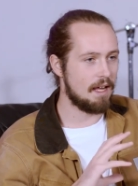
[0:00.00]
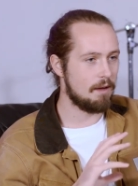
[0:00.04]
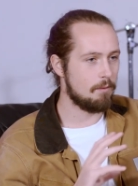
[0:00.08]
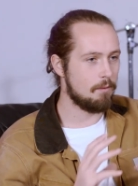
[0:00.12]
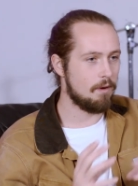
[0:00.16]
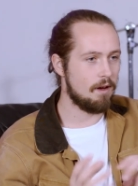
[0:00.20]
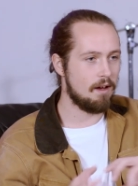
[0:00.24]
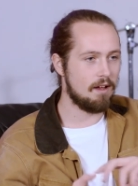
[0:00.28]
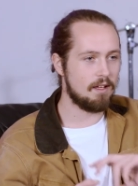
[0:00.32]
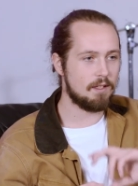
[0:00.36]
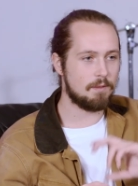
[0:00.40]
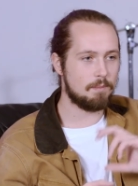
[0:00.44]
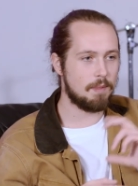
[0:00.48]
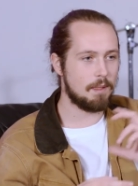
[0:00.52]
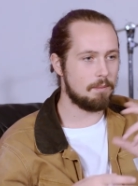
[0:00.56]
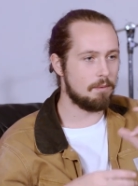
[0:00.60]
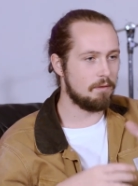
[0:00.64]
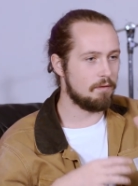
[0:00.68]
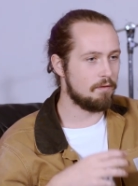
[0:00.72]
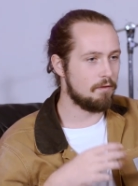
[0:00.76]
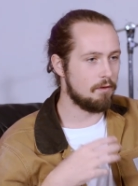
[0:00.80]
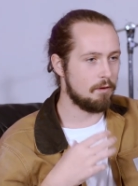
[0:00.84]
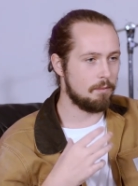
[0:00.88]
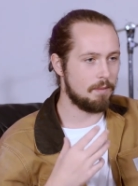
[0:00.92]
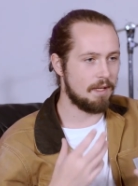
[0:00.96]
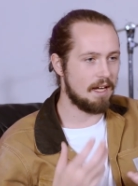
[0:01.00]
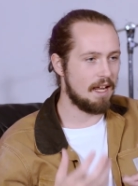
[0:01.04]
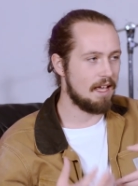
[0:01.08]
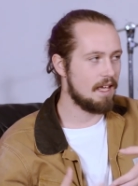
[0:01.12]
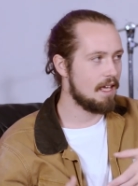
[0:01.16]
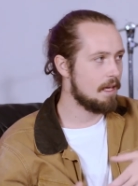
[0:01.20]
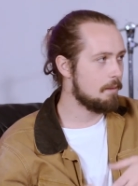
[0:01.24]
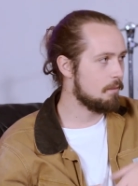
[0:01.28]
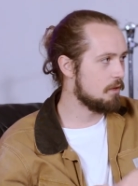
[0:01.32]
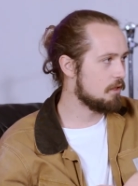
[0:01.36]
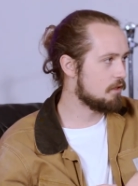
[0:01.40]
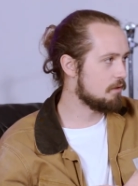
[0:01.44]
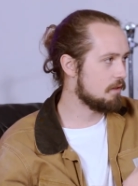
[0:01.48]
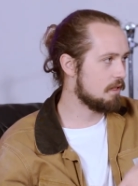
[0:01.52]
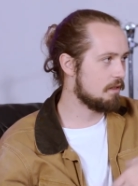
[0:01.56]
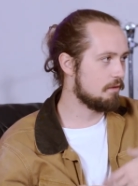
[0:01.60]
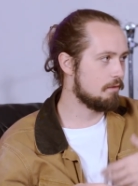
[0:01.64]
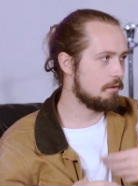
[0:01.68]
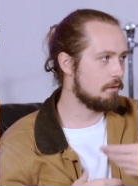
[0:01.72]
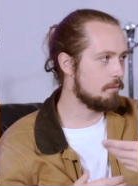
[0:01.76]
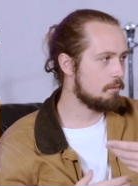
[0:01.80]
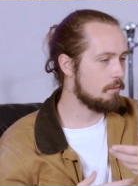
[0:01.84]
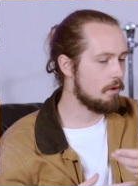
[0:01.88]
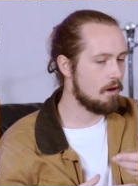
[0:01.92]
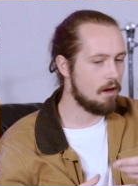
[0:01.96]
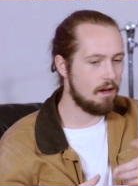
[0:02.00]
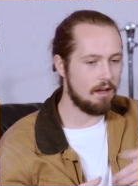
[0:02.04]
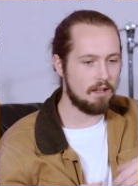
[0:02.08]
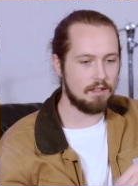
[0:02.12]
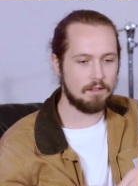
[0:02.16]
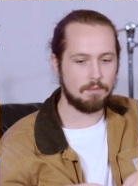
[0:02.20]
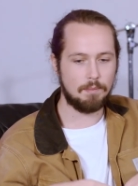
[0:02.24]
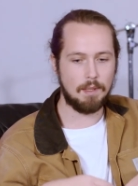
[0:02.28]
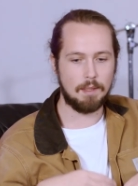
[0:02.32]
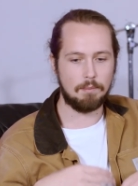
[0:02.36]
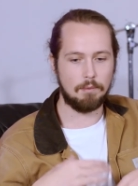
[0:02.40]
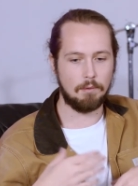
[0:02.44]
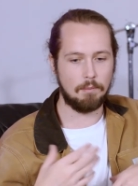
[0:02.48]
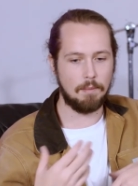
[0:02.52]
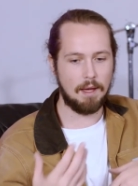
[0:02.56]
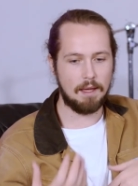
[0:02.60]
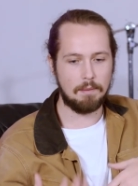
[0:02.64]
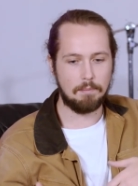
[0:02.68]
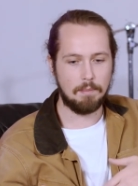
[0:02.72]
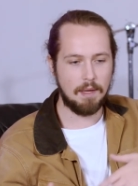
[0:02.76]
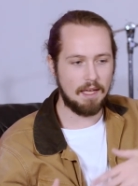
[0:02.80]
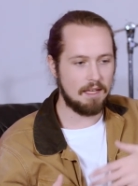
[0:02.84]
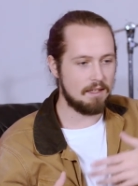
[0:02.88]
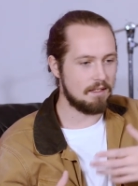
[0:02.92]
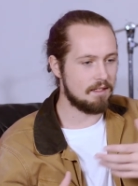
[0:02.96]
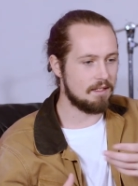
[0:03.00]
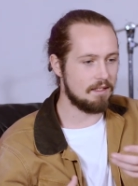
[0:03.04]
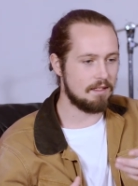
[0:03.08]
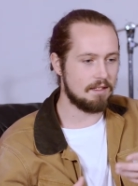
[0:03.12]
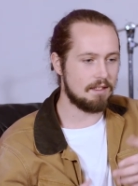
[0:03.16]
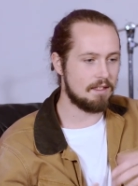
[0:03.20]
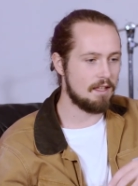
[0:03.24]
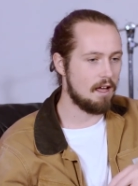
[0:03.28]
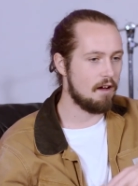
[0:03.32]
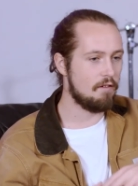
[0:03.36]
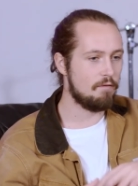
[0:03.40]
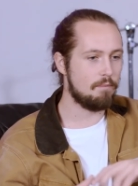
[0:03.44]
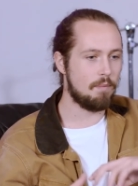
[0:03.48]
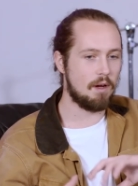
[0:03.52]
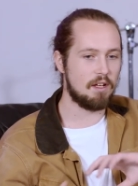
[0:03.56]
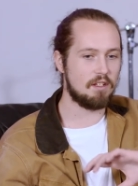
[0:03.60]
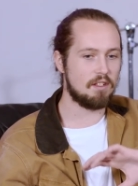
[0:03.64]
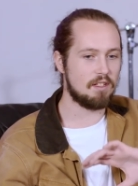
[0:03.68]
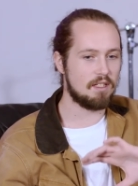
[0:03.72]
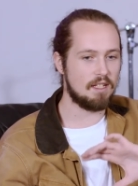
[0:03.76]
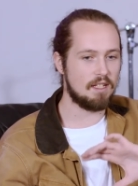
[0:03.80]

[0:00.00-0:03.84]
words, people formulate imagery through words, people make beats and stuff by just